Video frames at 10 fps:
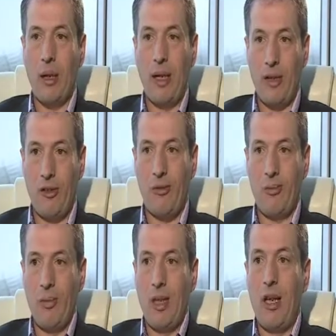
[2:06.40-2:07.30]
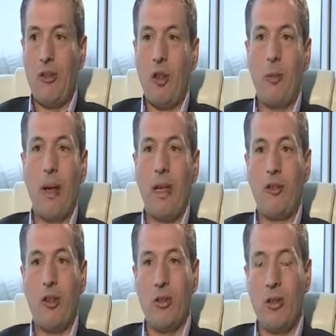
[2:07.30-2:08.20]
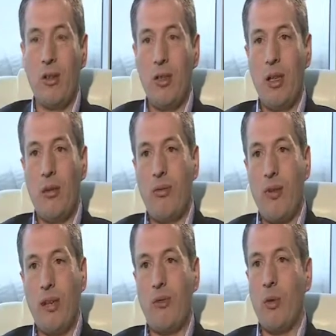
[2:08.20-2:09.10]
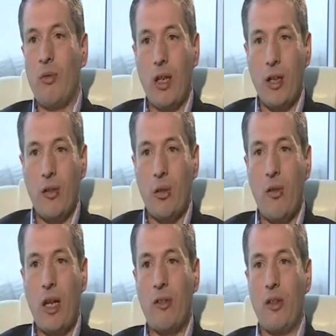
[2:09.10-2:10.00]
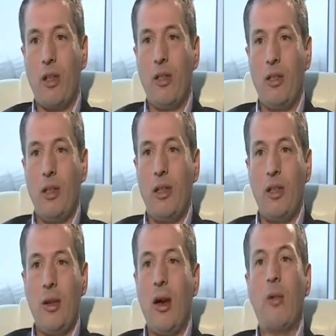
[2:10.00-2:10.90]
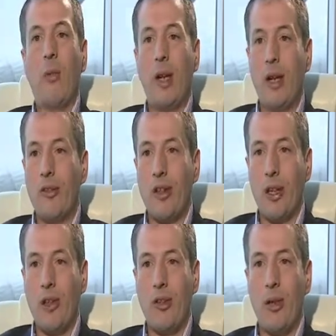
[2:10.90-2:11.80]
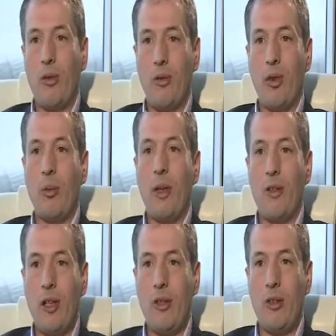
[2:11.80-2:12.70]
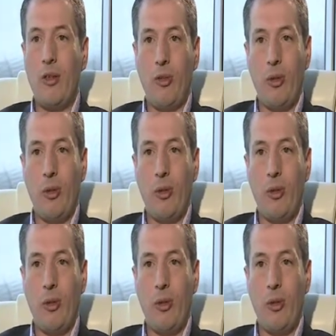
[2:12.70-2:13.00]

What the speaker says: but it's not based on fanciful figures or things that are unrealistic in terms of your ability to